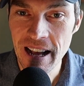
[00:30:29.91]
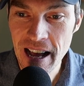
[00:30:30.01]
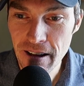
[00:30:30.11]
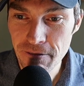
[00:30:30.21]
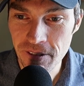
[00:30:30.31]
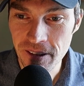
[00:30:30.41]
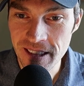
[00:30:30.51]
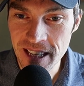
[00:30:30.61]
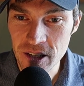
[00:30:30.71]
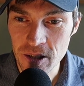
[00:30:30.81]
of
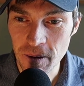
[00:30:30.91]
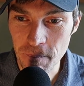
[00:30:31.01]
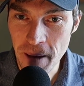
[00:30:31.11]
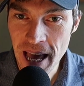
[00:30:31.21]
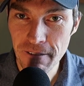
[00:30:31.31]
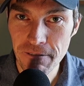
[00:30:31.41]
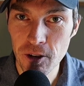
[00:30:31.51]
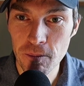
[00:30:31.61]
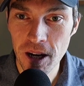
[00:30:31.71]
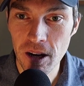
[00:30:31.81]
these bang for your buck